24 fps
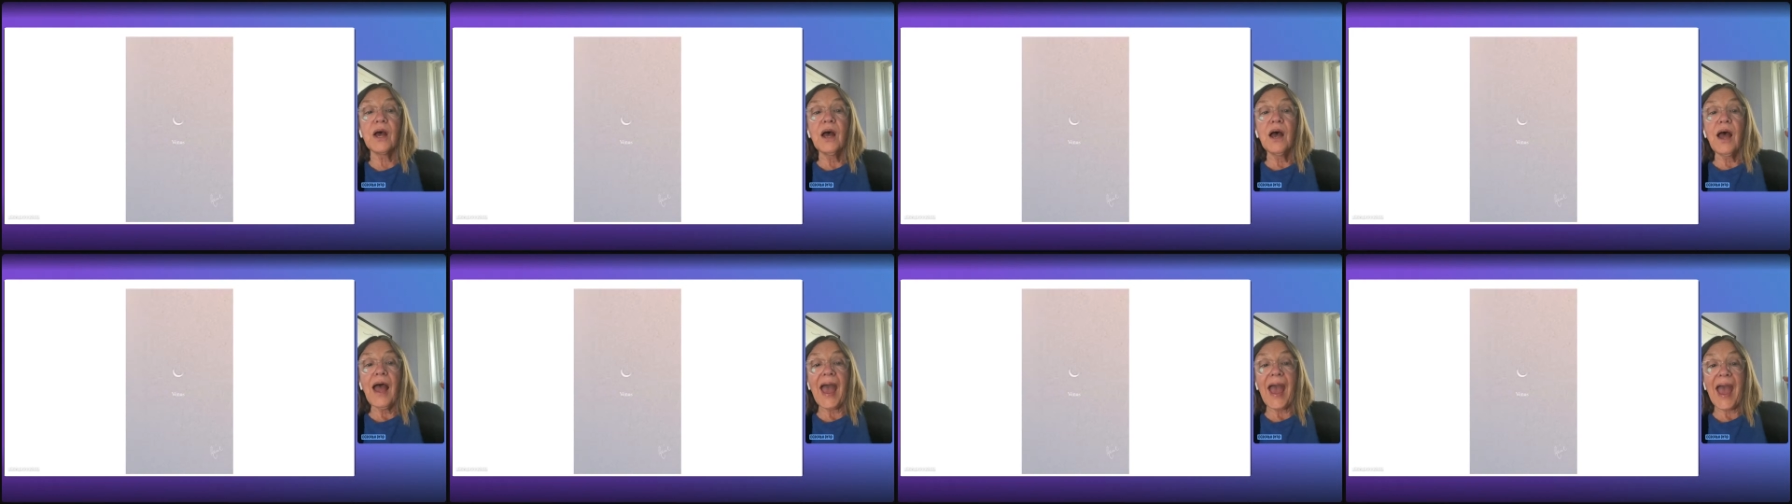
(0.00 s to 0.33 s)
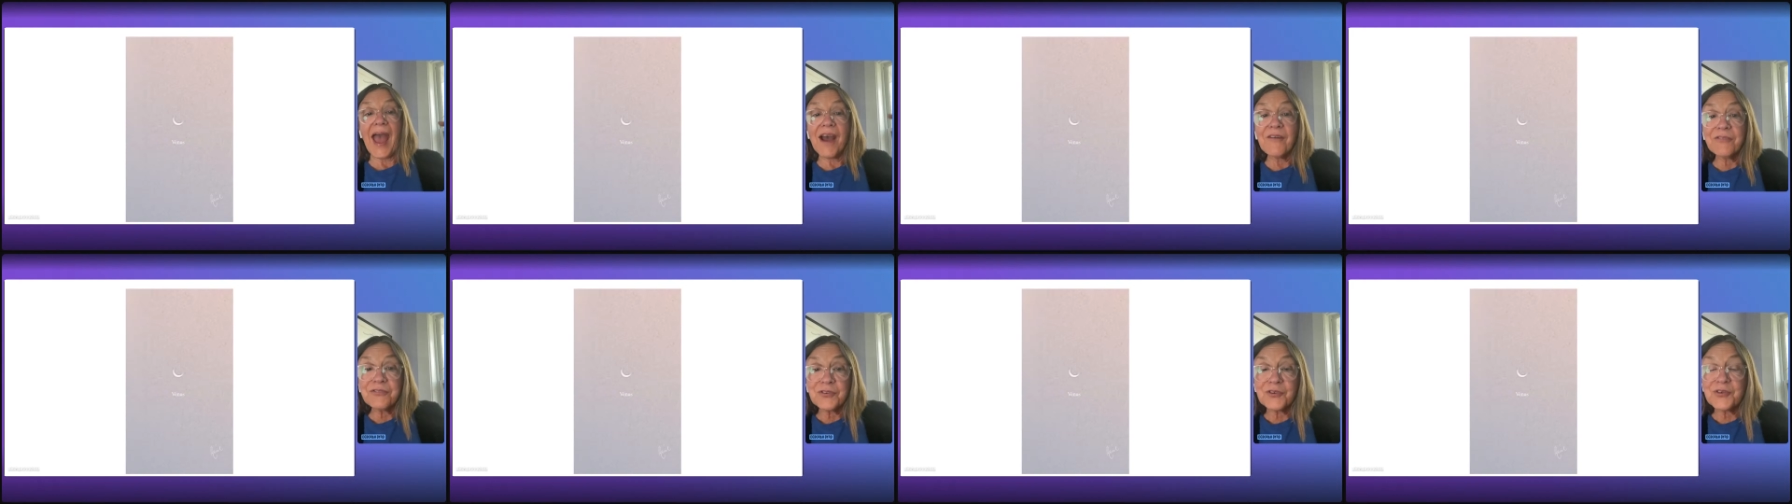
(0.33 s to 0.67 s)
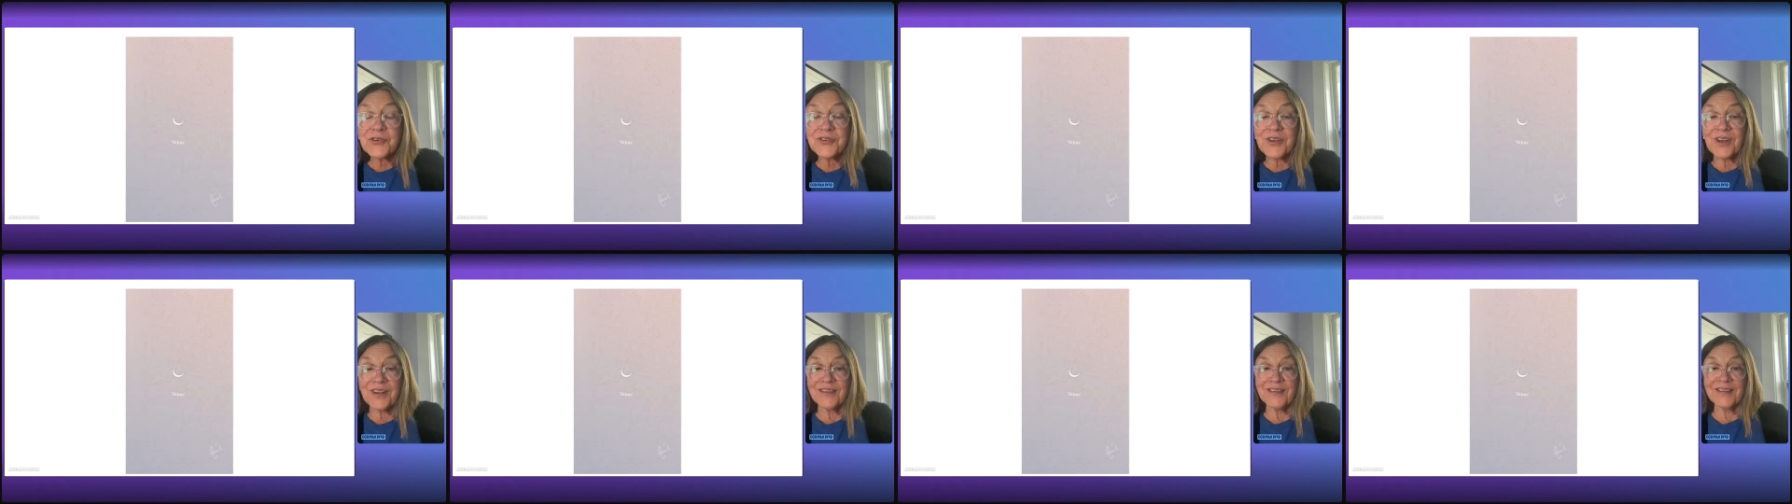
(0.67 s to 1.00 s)
after
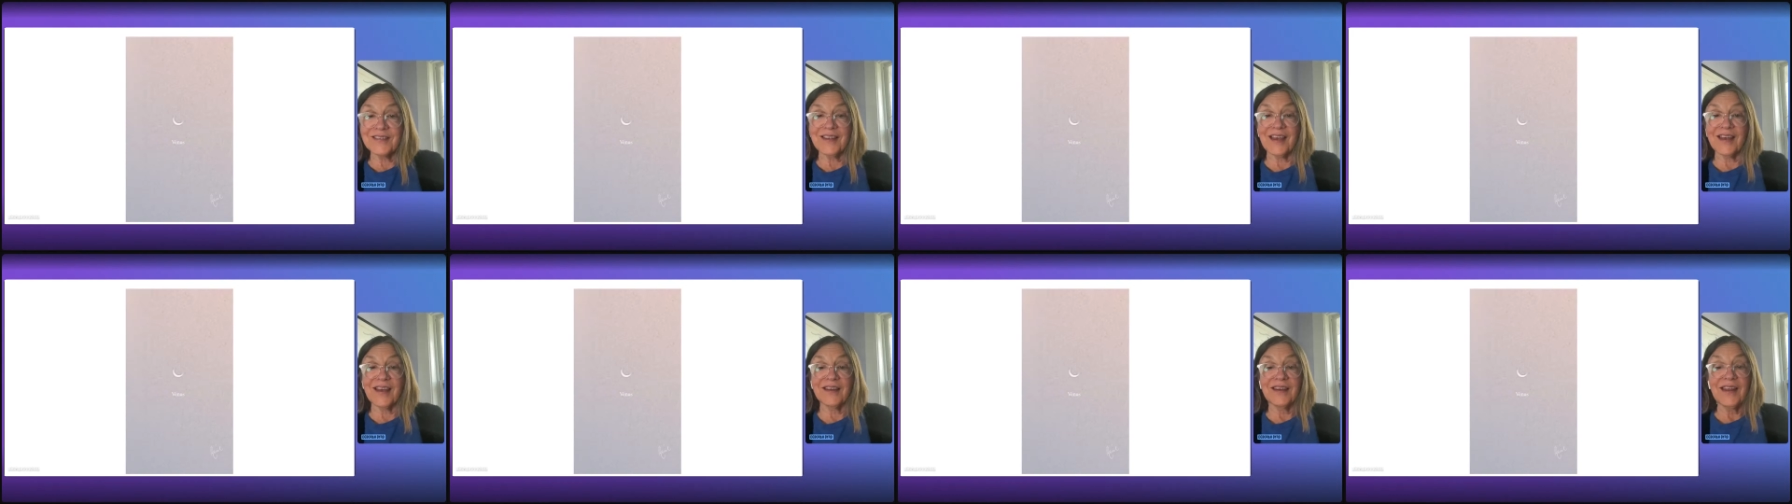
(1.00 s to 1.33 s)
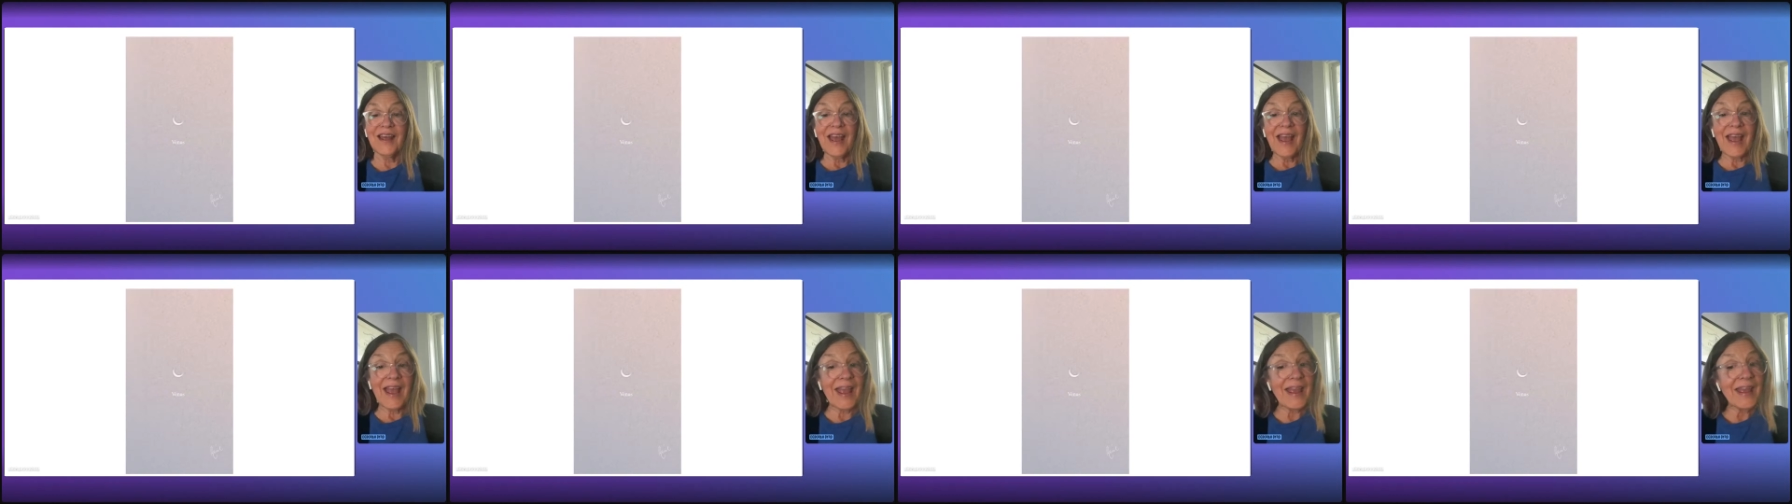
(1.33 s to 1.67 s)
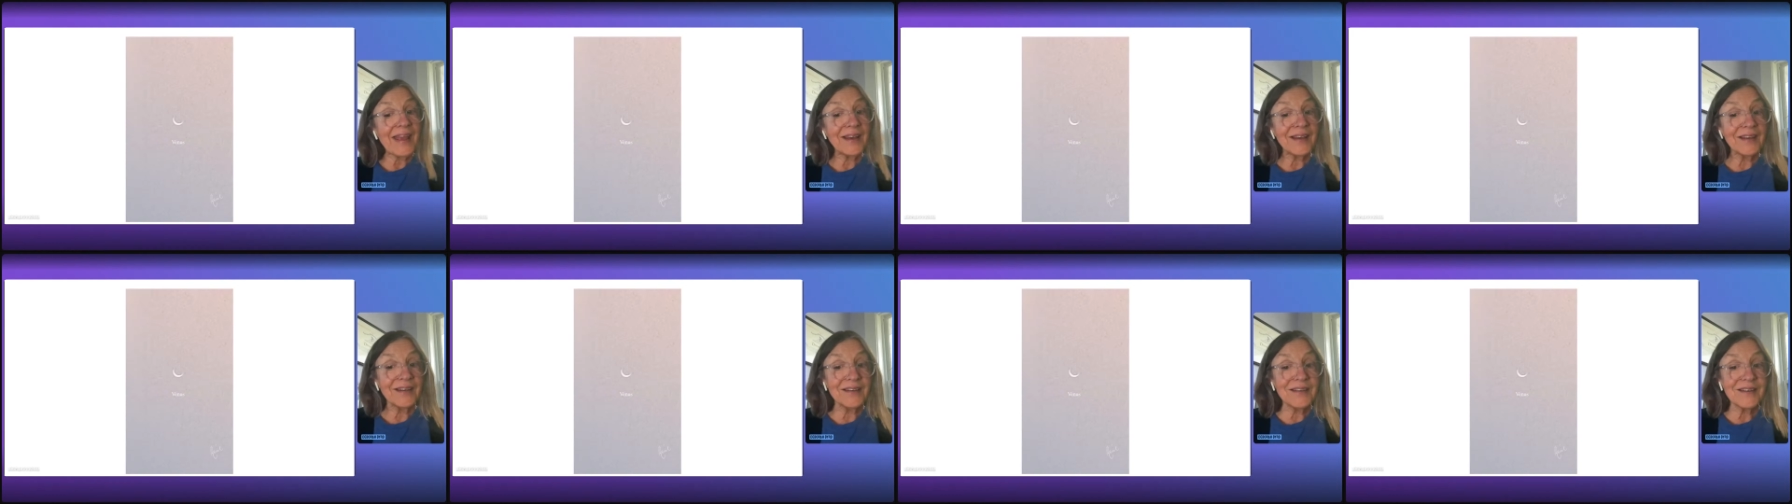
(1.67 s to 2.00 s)
sunset
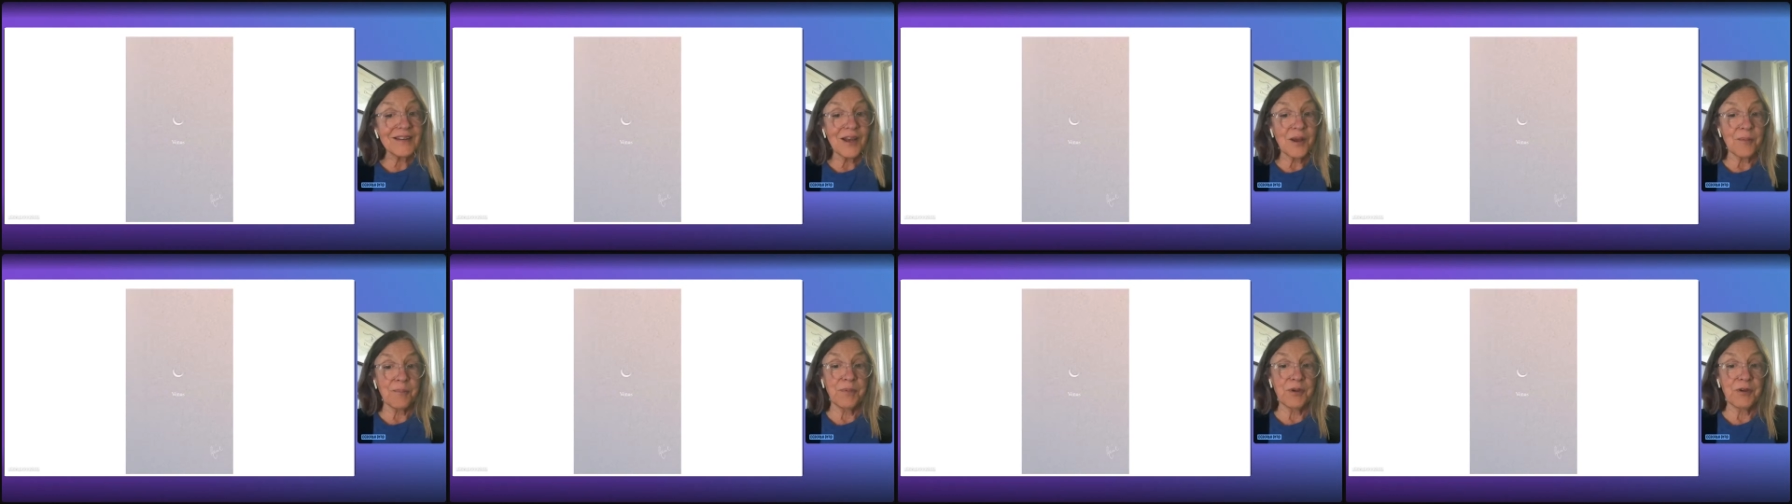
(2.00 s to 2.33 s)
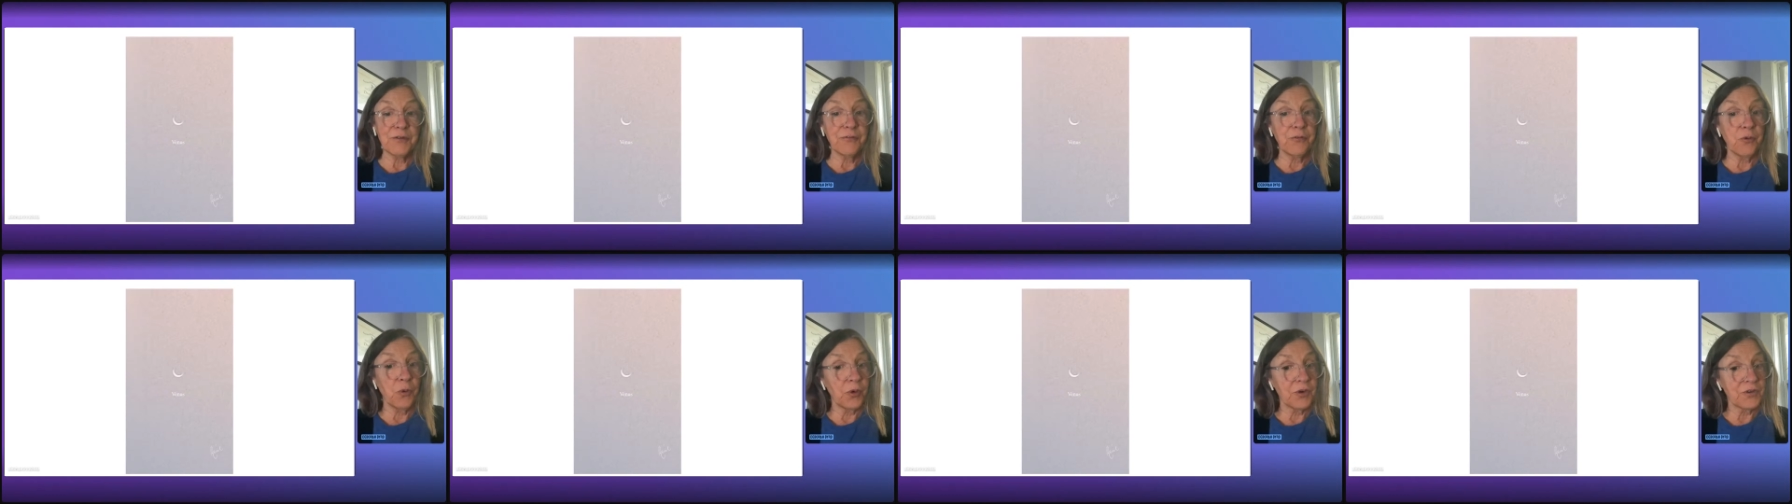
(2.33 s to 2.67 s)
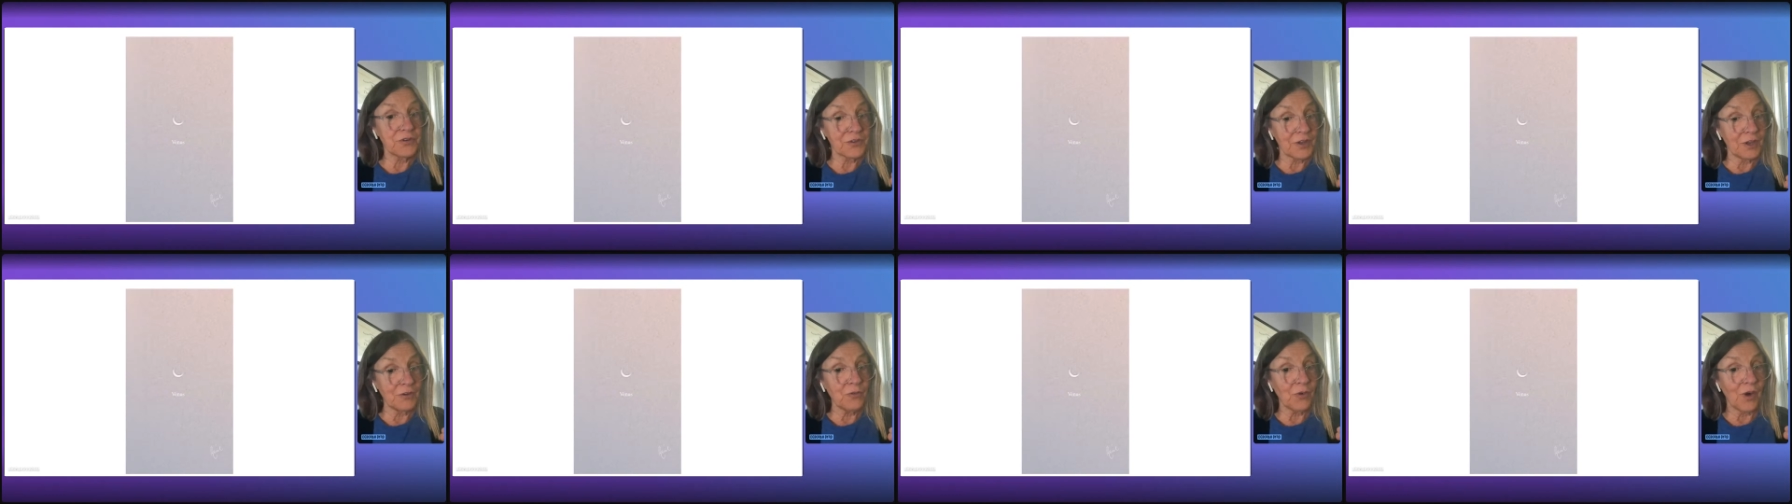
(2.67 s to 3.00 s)
and before
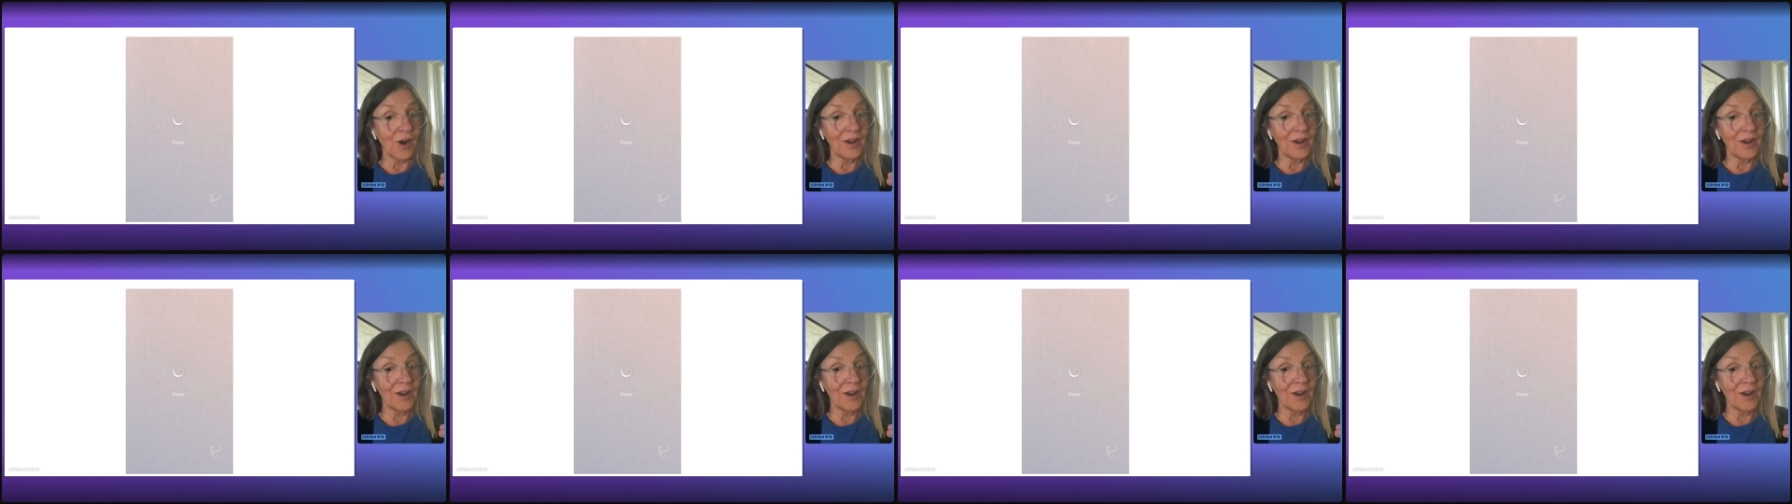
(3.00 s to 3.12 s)
sunrise.